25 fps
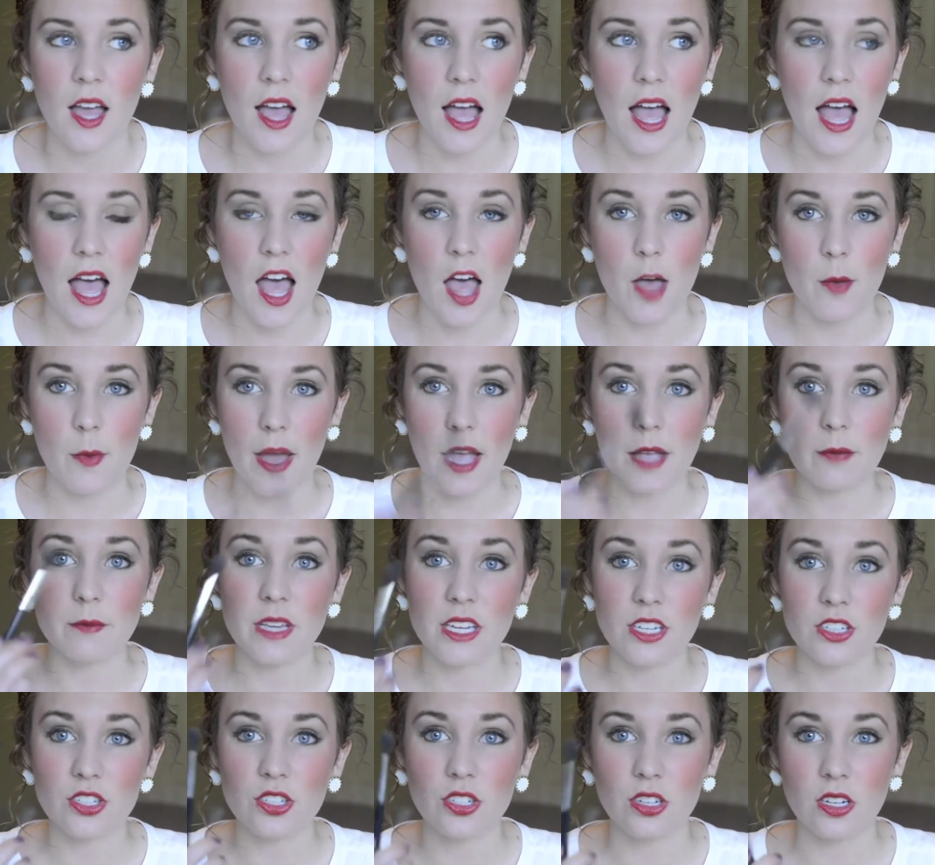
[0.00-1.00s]
I
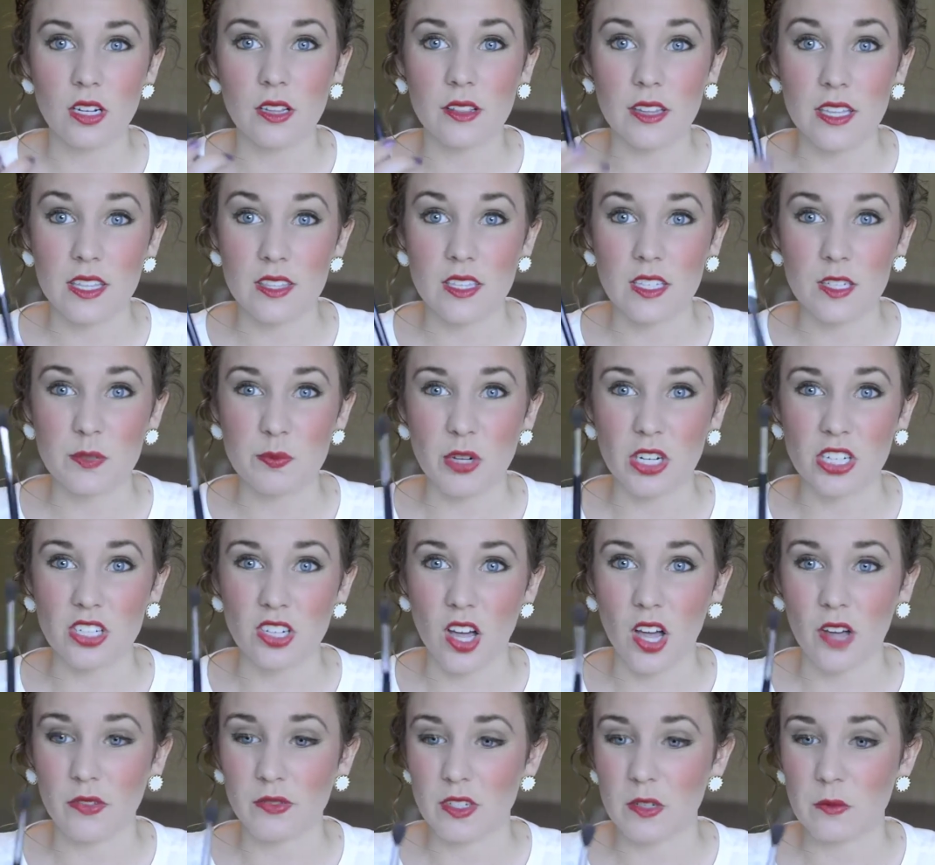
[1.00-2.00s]
make sure and clean this brush
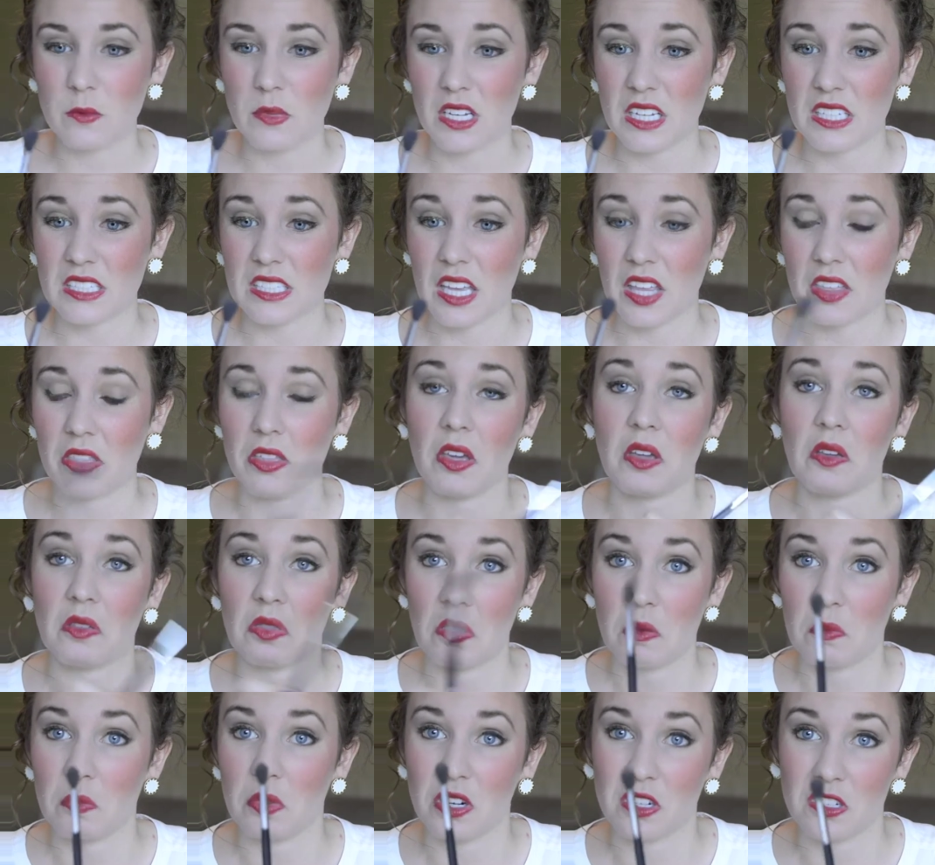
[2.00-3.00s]
often because I
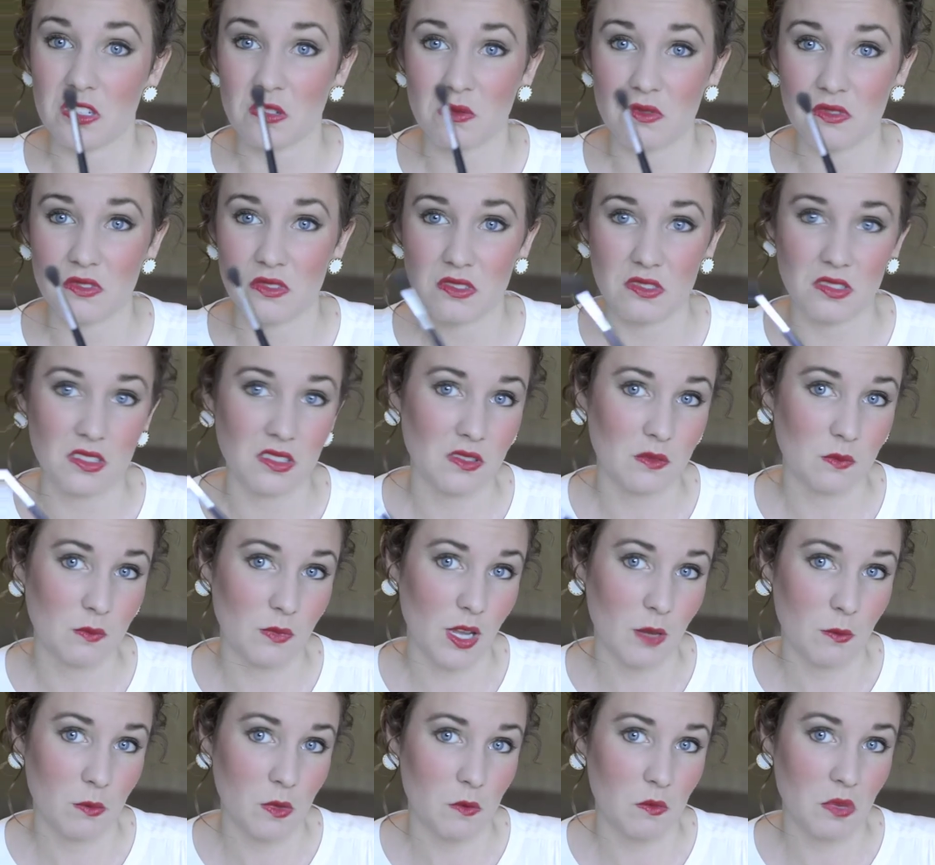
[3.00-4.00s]
think the brush just
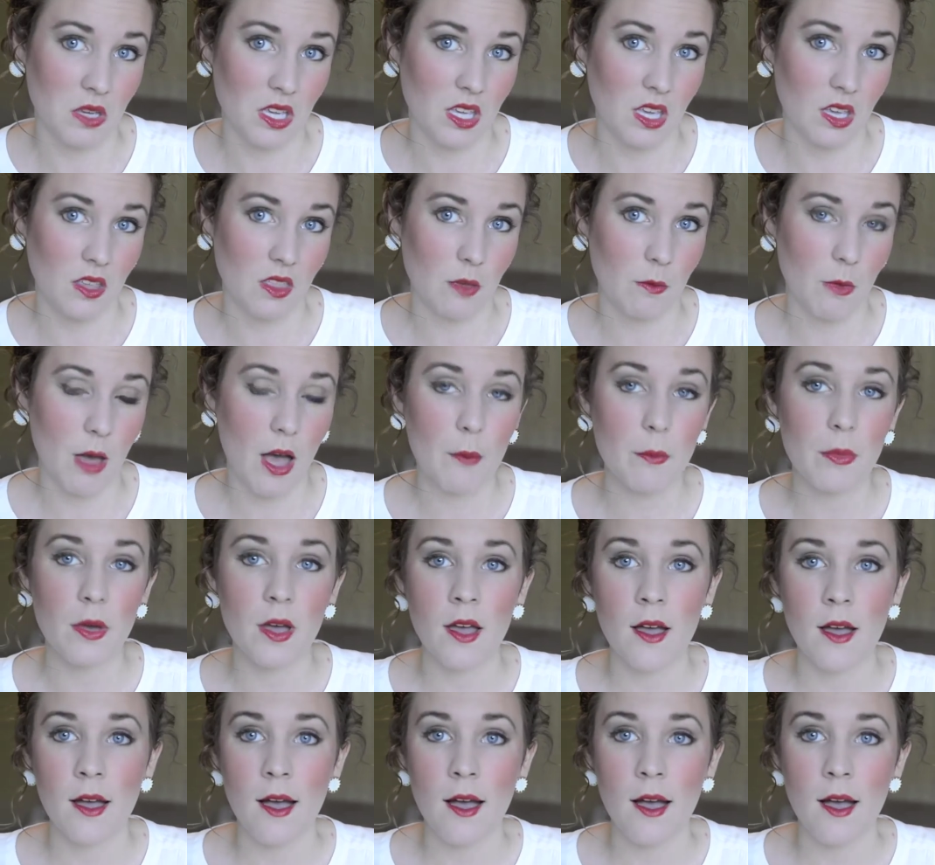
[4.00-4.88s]
might be picking them up.